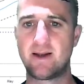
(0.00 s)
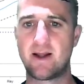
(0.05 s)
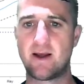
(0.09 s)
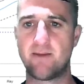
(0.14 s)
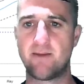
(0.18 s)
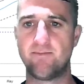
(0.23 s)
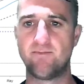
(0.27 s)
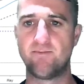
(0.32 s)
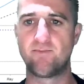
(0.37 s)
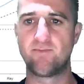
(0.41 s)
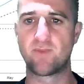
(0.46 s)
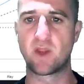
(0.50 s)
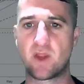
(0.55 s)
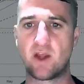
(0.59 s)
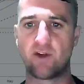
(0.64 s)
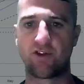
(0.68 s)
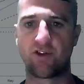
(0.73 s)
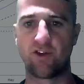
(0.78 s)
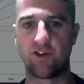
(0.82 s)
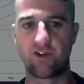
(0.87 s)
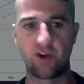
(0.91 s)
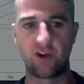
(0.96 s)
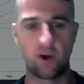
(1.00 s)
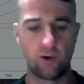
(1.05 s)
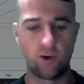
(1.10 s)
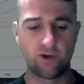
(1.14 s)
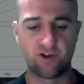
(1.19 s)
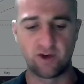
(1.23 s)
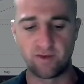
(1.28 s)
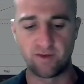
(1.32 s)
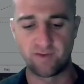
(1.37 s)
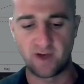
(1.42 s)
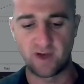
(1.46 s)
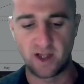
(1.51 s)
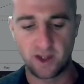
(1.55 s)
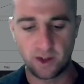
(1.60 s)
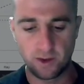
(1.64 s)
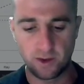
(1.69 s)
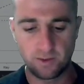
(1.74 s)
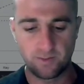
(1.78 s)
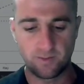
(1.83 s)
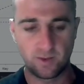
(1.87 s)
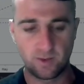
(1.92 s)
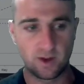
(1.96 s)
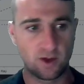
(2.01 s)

um, a Satoshi value,